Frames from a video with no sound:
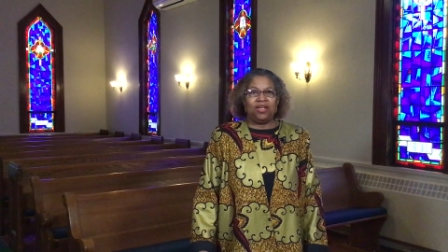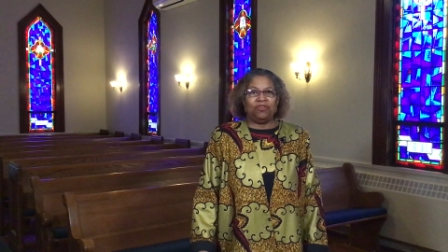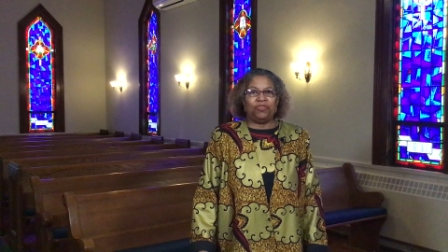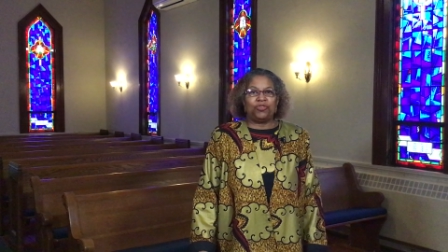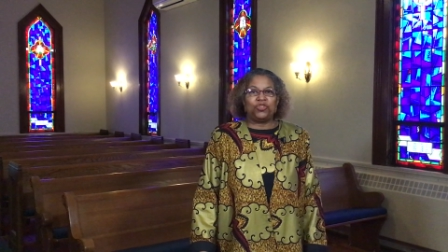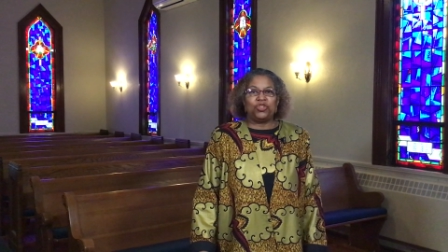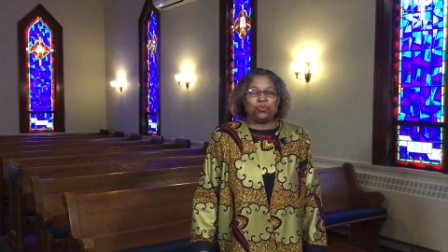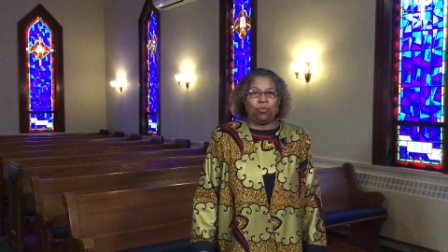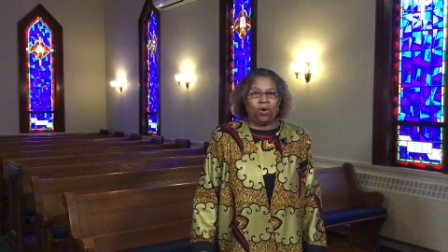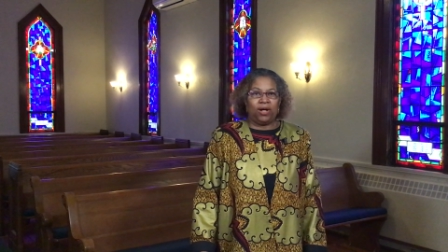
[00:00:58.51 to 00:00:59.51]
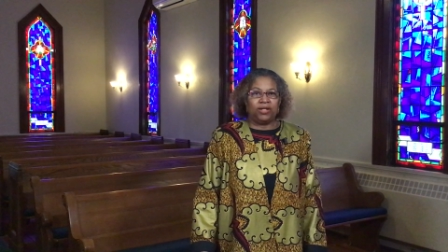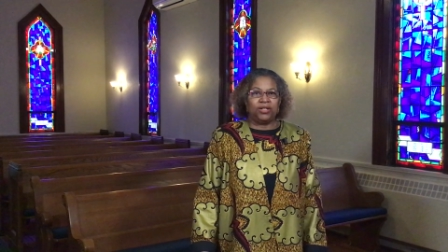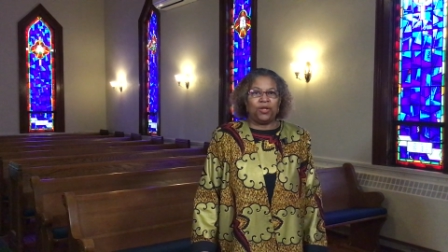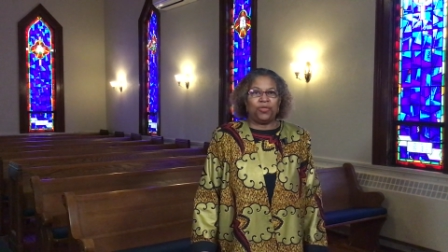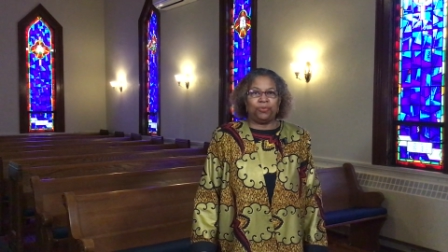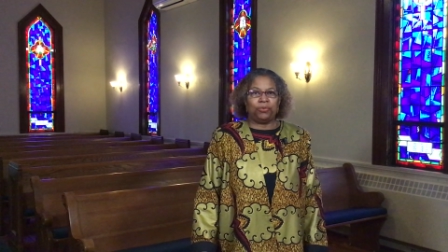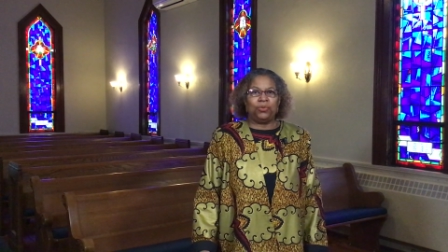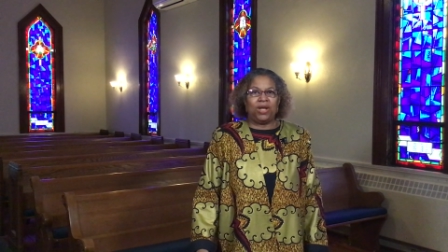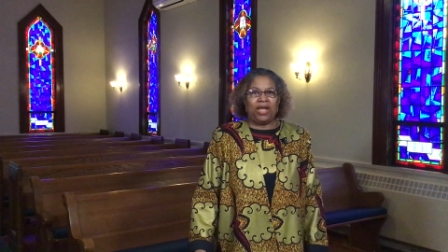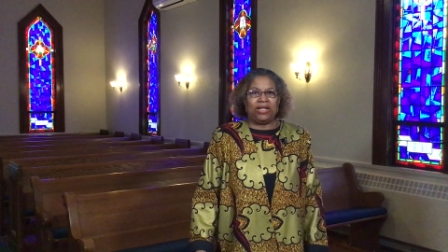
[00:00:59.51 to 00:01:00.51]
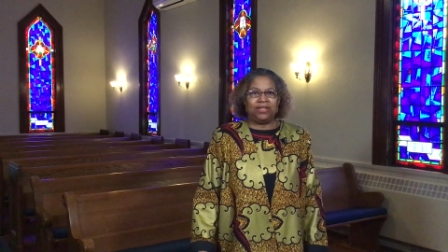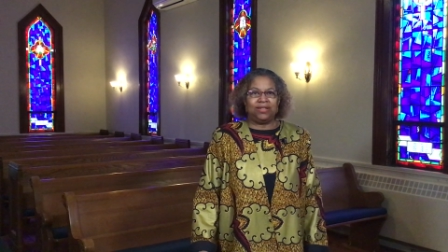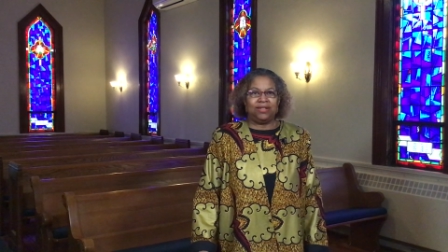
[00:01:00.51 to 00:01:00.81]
verses 1 through 8,